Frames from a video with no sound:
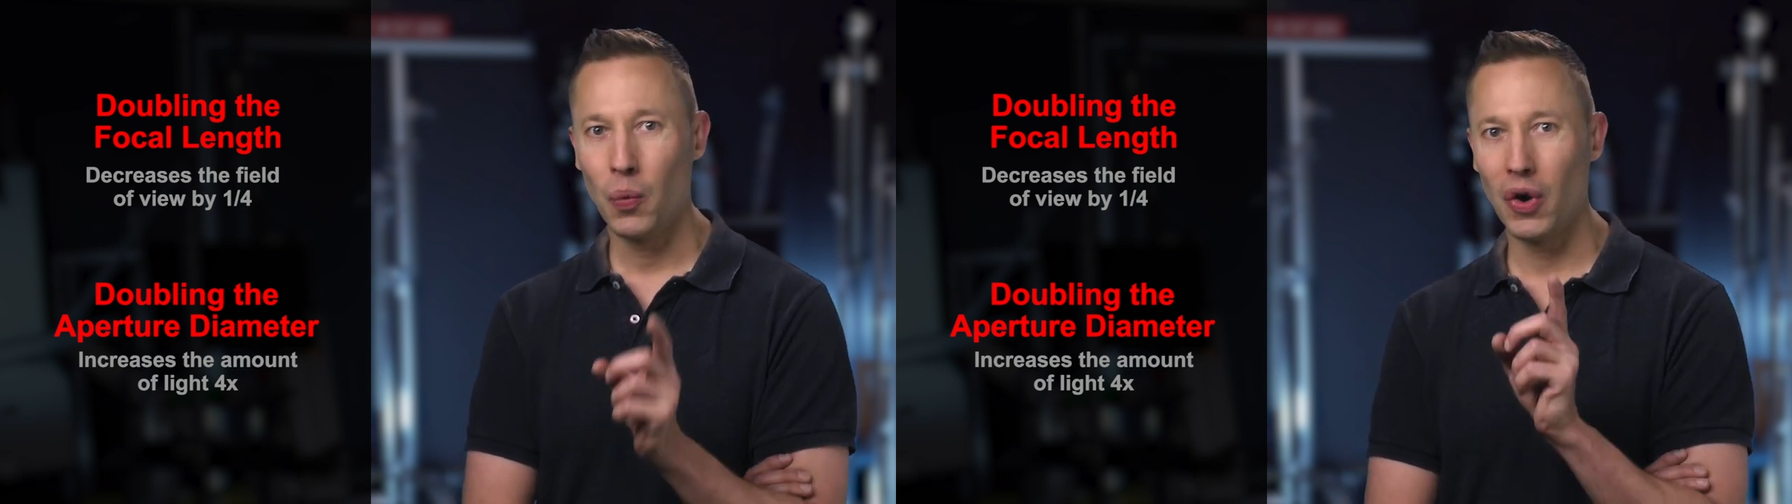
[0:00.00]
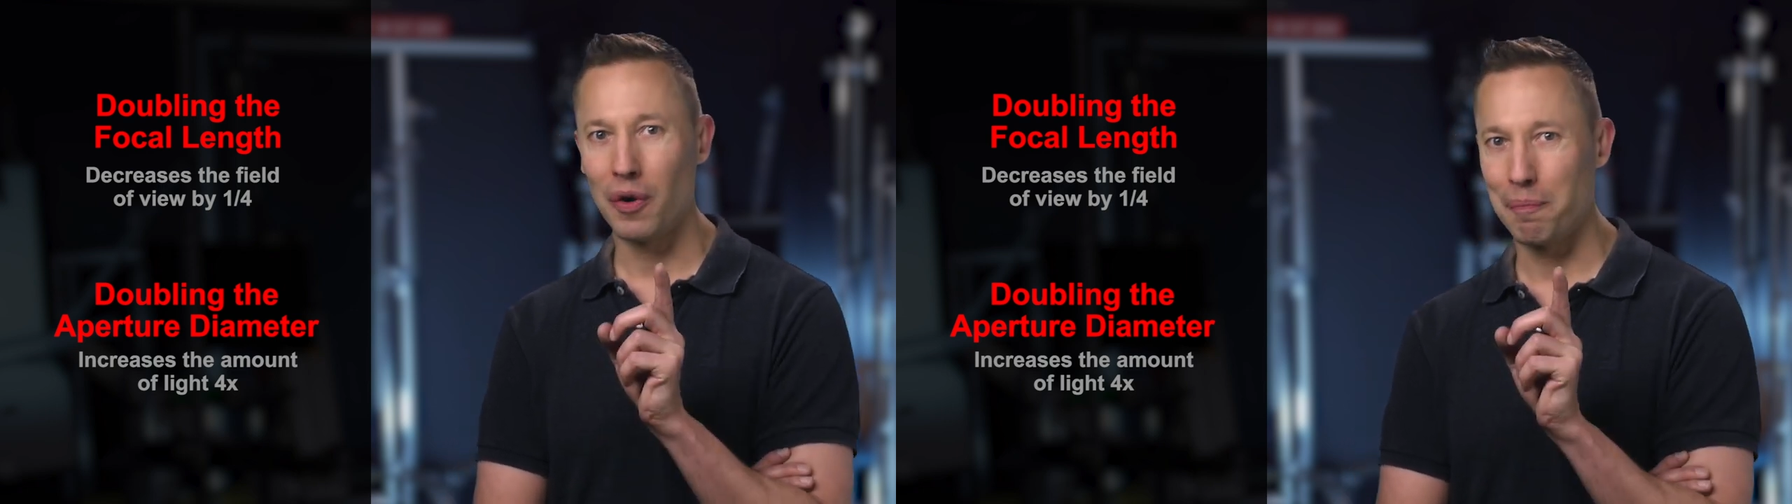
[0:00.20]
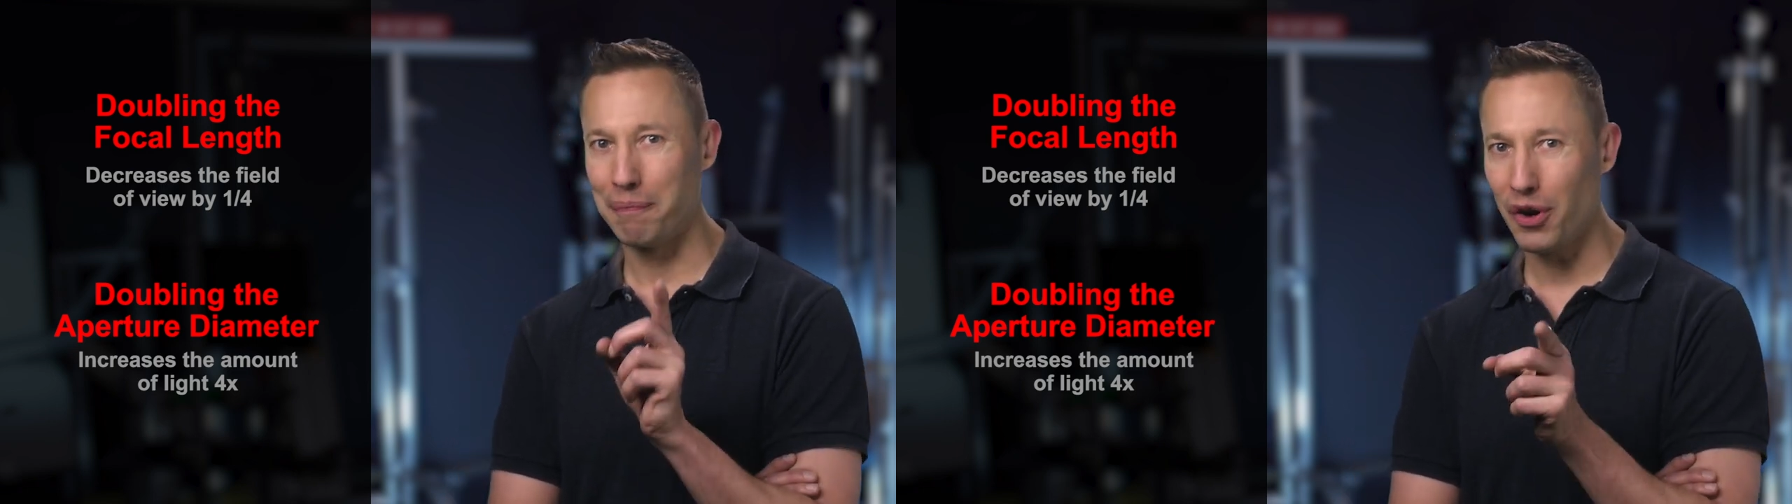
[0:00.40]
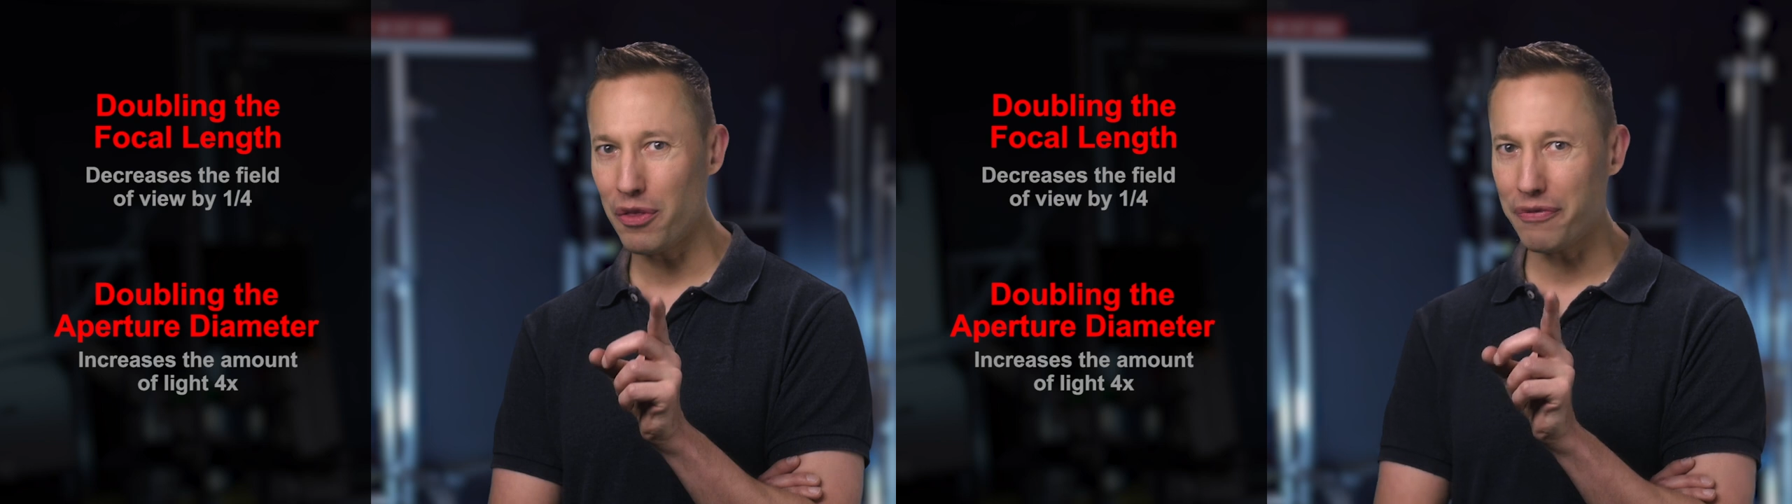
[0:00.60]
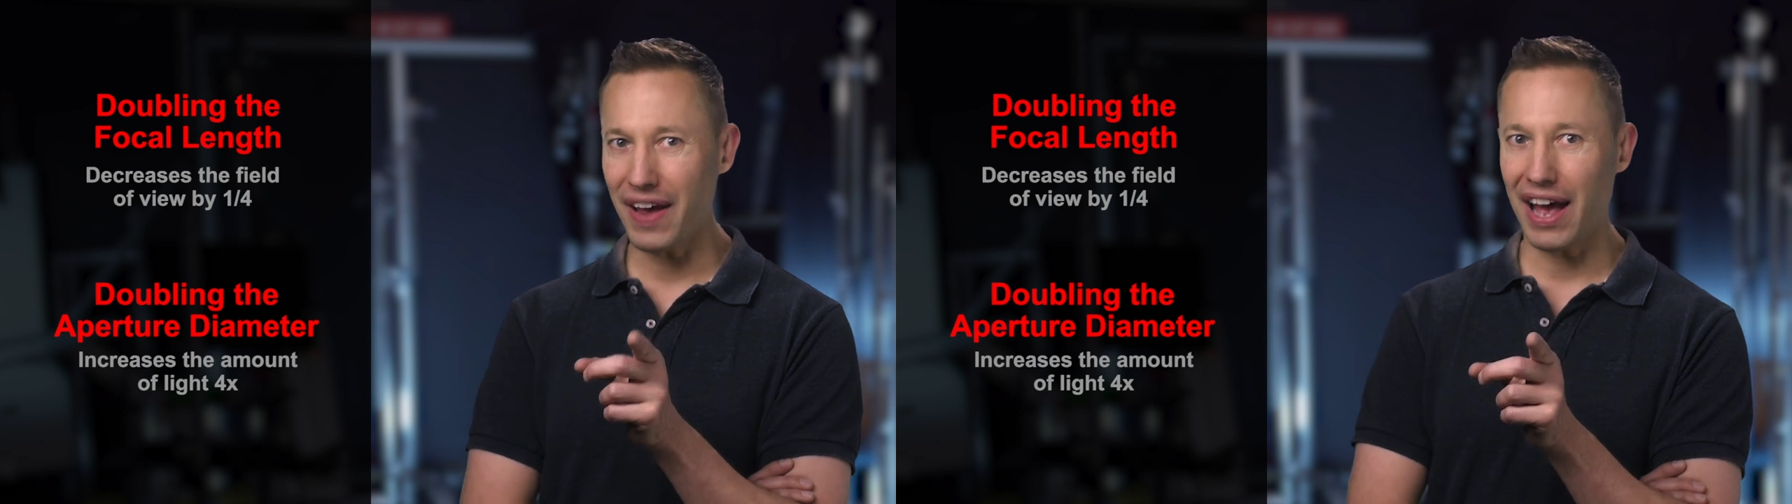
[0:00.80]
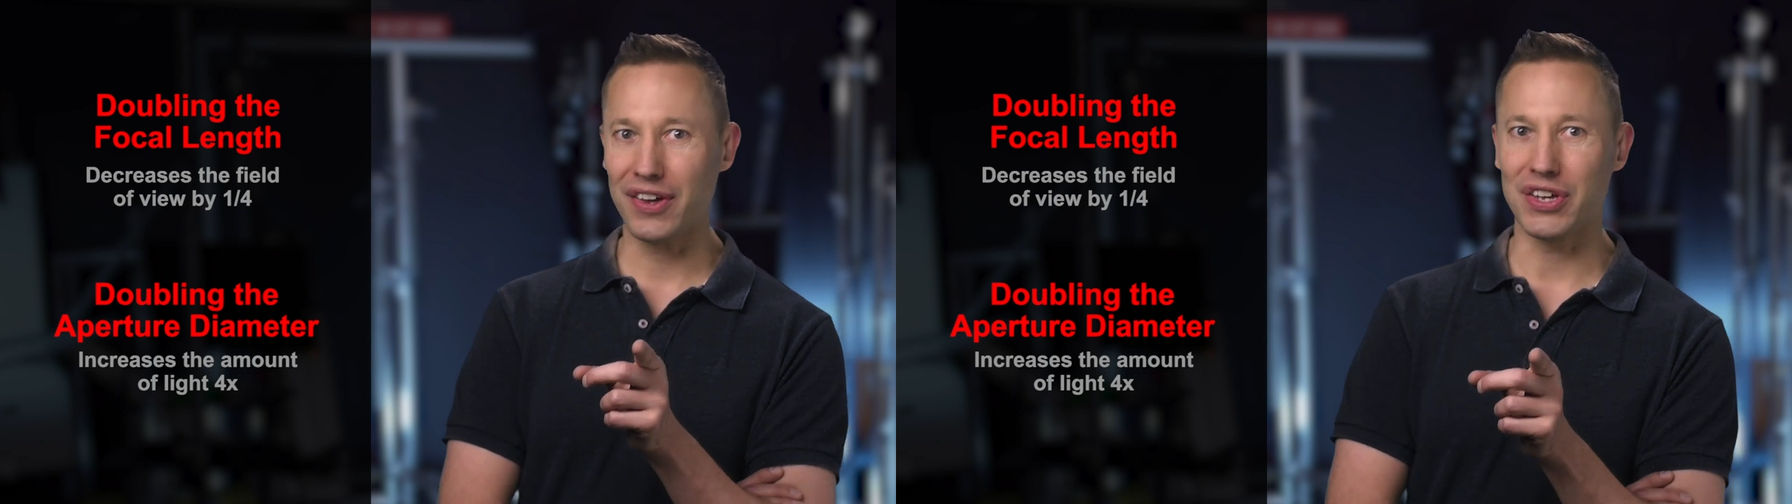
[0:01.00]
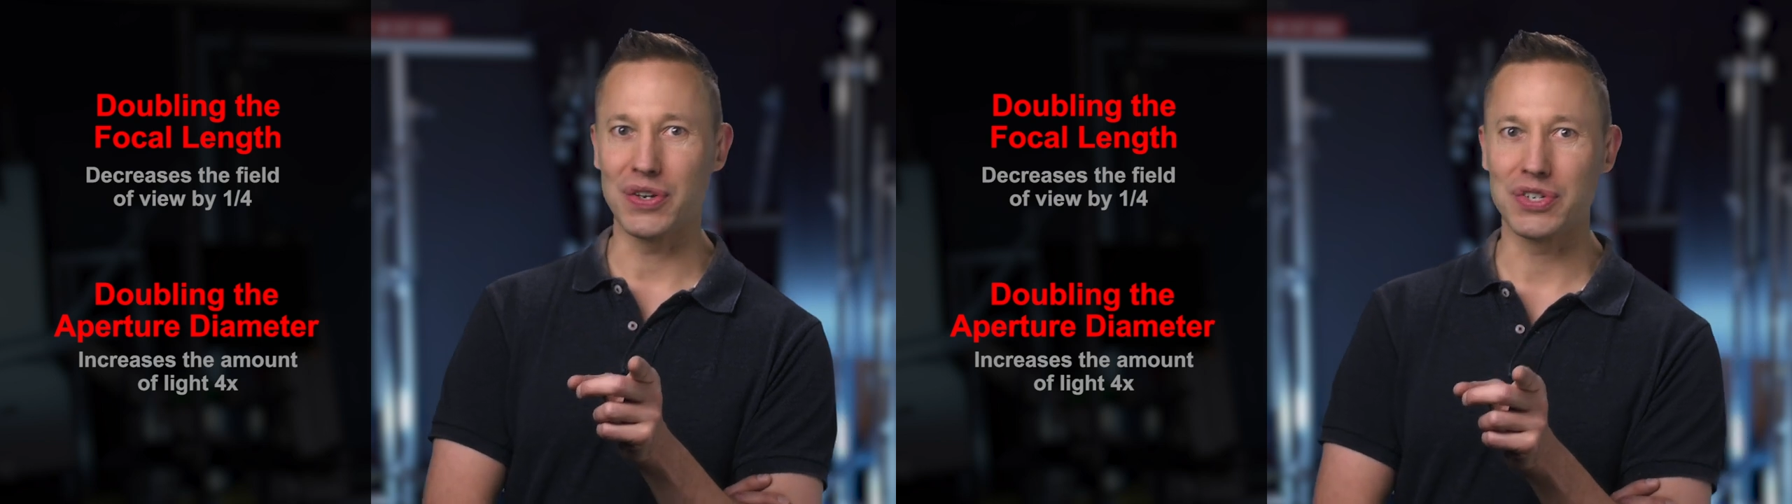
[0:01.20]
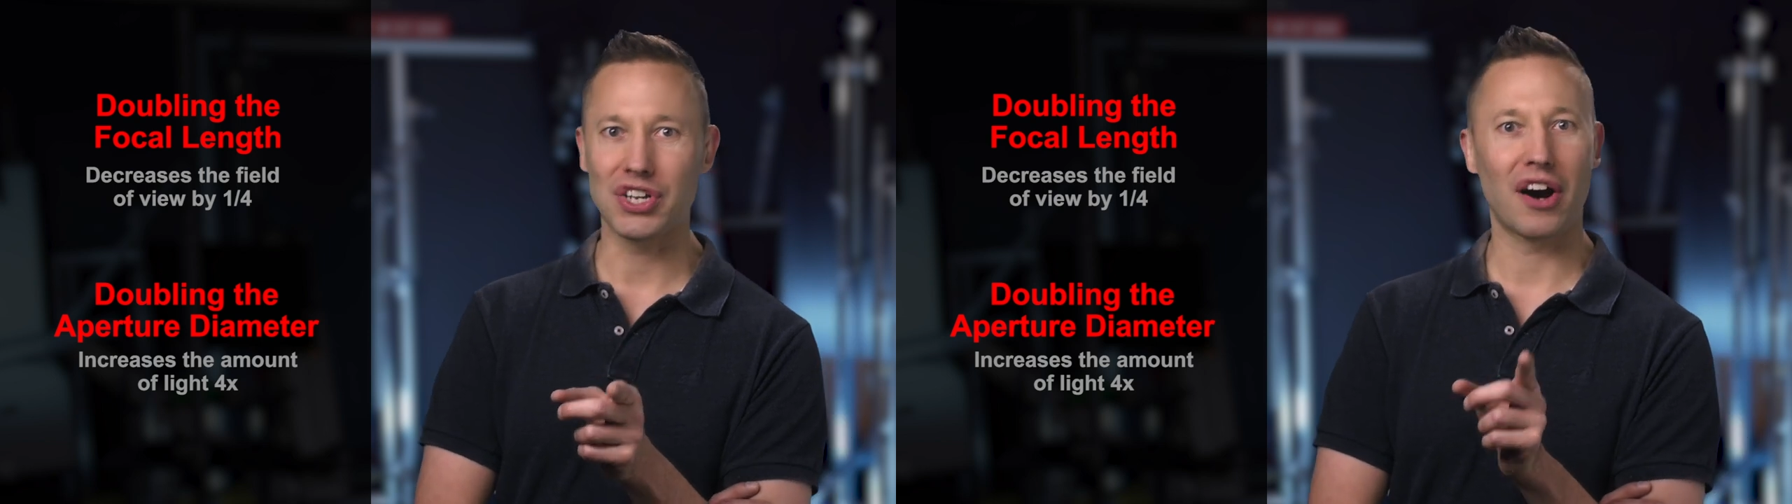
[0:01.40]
Well, both values